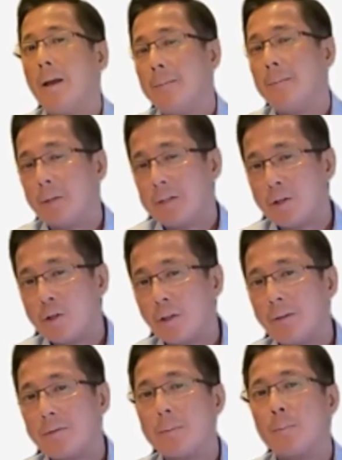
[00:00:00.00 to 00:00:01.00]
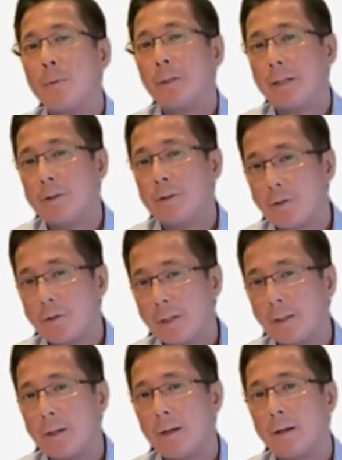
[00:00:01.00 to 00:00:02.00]
and potentially have some really
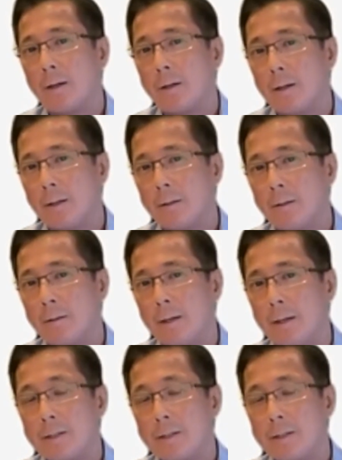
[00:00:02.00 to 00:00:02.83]
interesting uh, uh,